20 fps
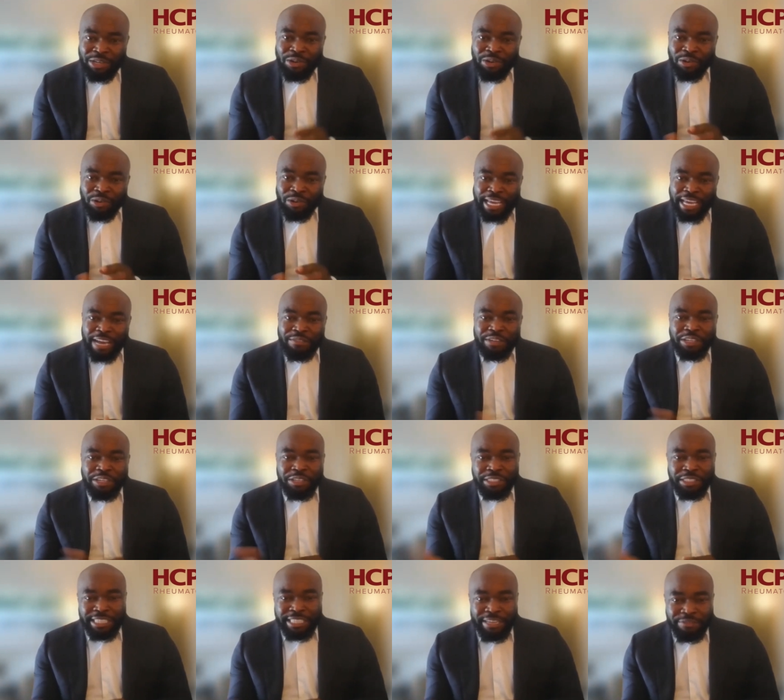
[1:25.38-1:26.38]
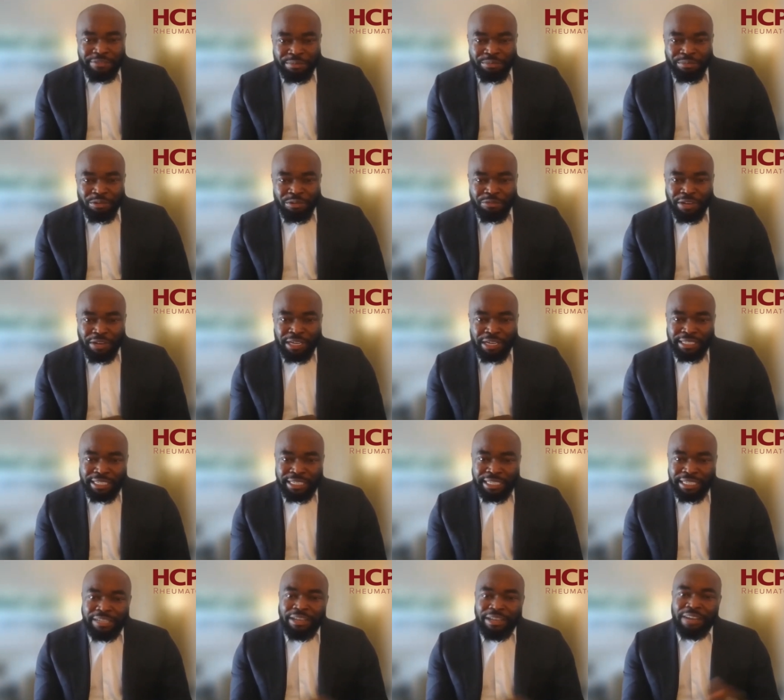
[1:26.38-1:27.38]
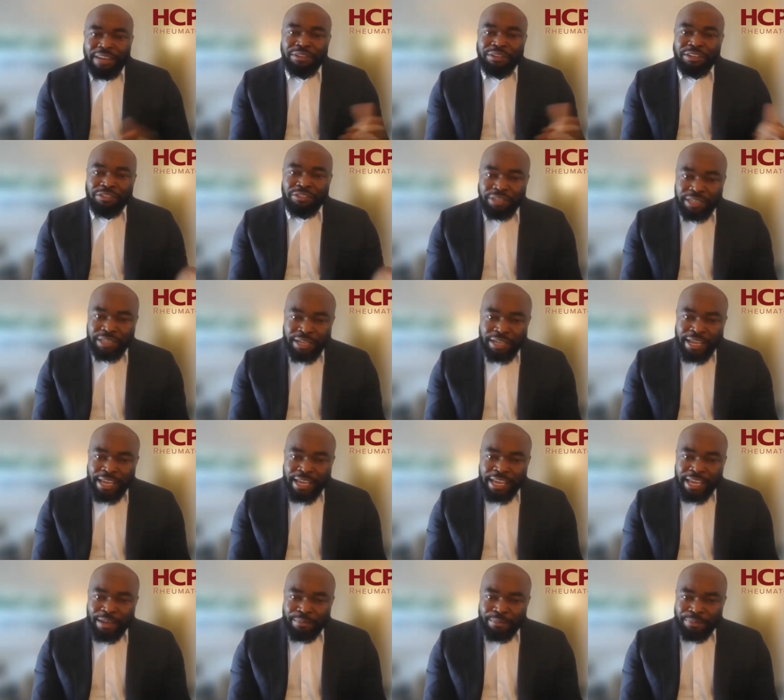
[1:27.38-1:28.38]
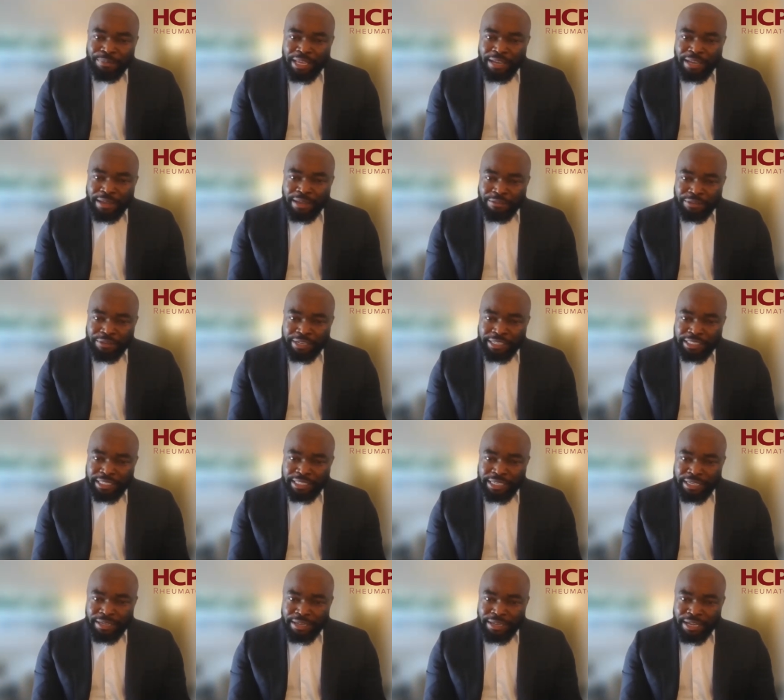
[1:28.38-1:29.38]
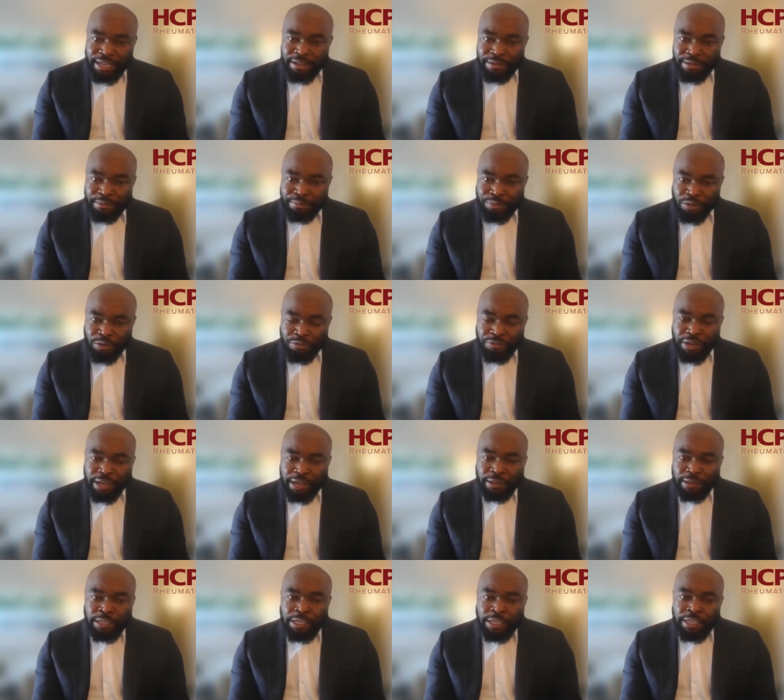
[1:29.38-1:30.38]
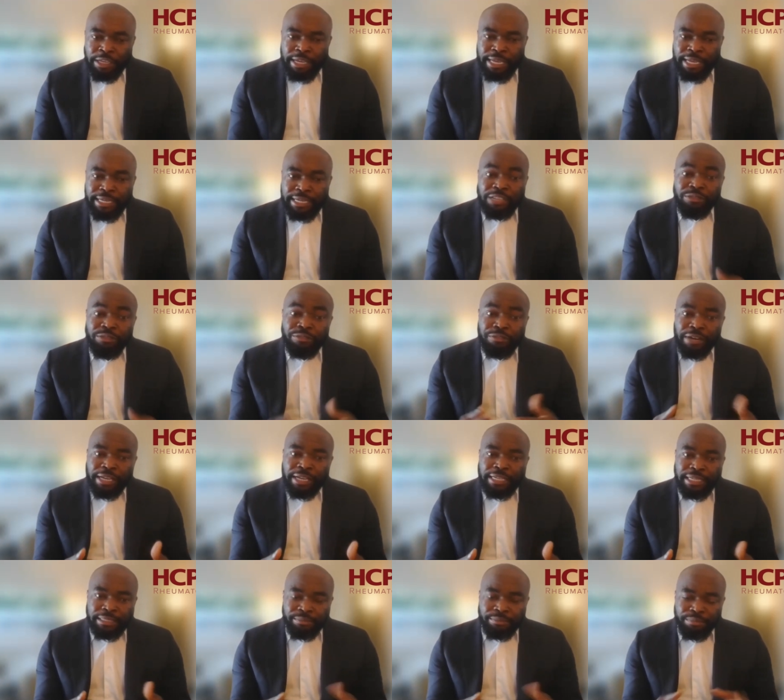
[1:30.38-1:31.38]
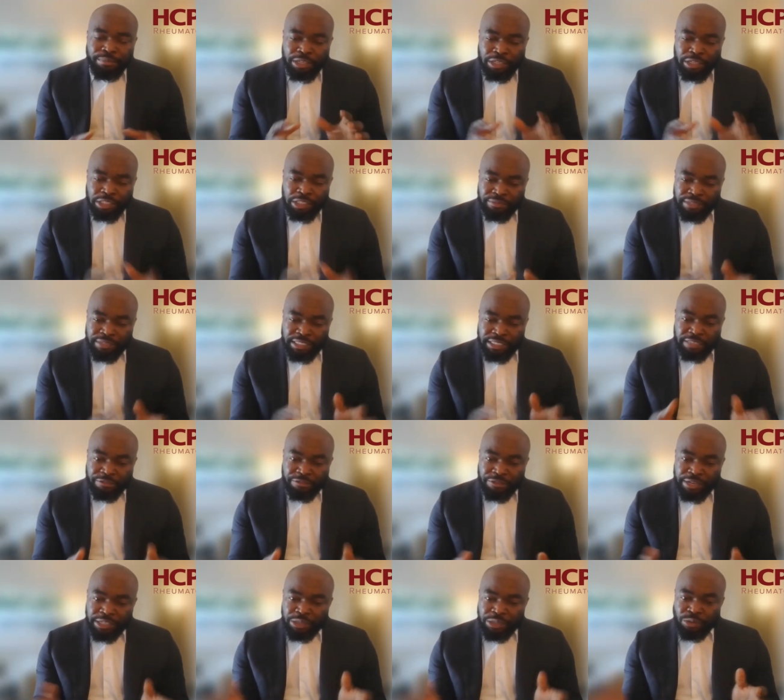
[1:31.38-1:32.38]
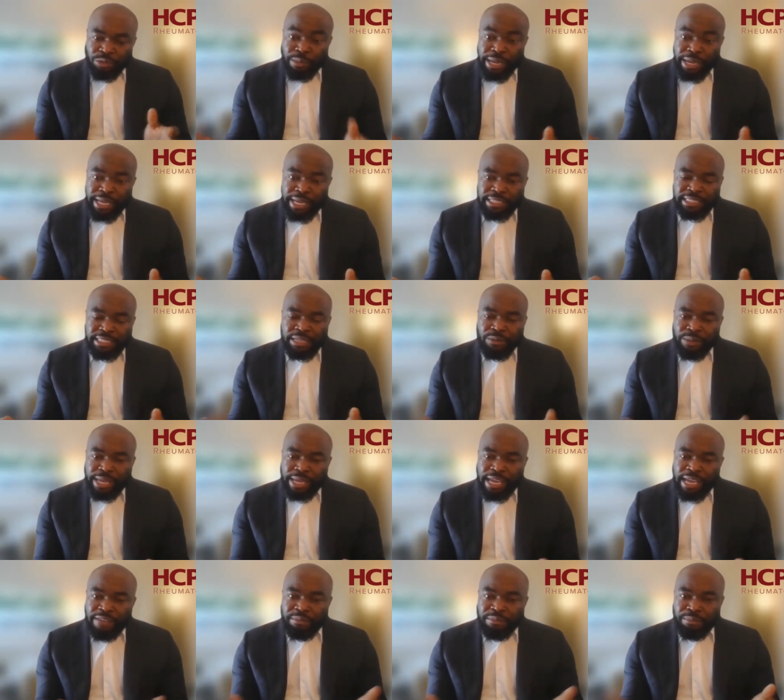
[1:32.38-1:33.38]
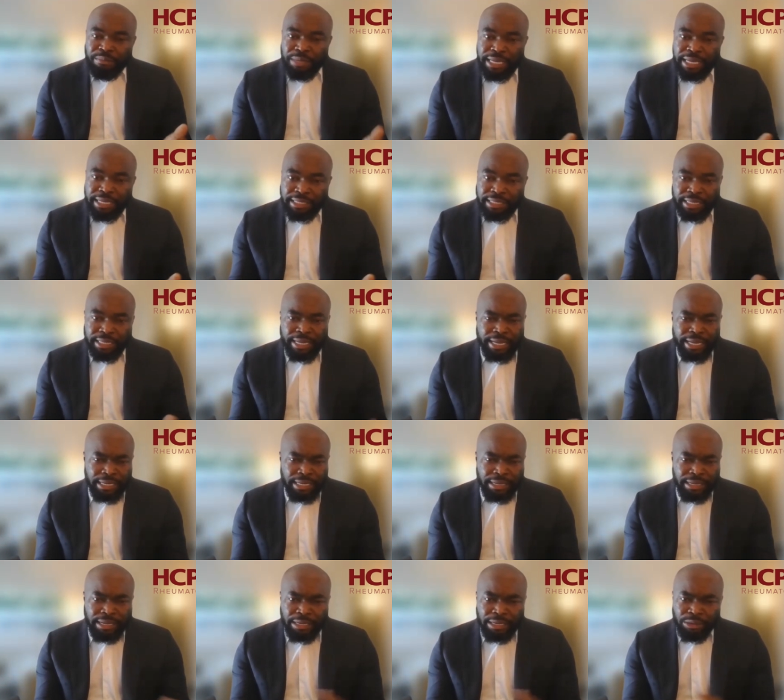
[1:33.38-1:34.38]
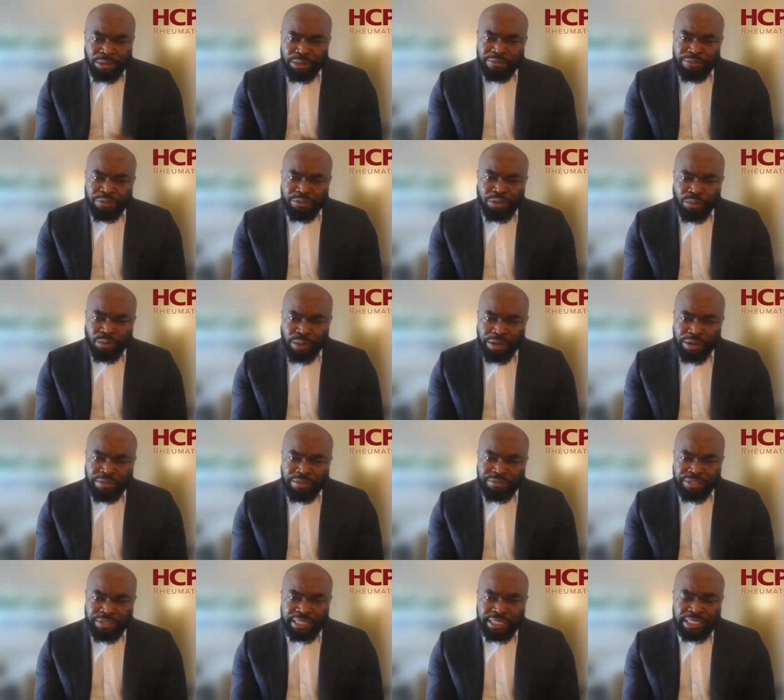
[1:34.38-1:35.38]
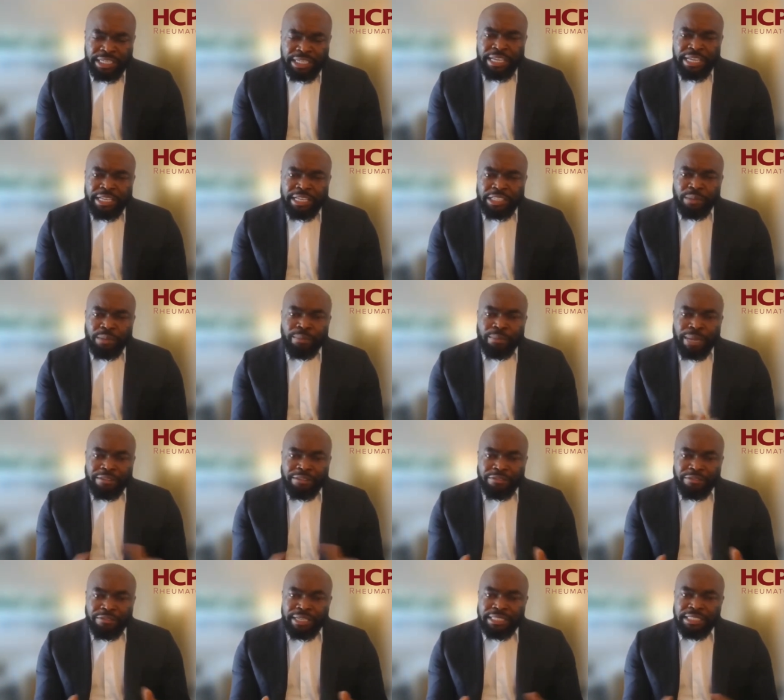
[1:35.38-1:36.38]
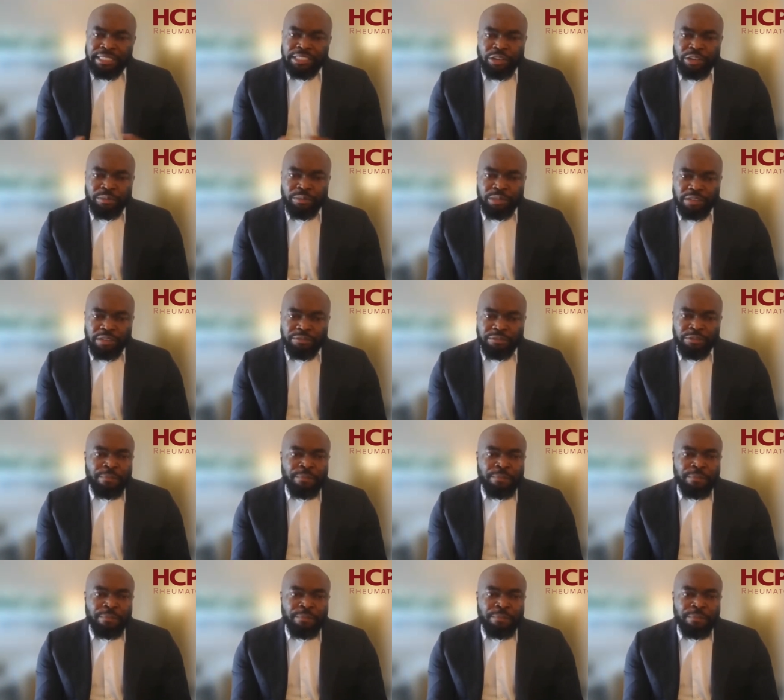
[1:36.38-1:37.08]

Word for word: or they have a good safety profile and then they have a good um, efficacy uh, profile. And then you find that because of the different domains that we have in PSA, and I, I don't know if you're aware of this, some manifest in terms of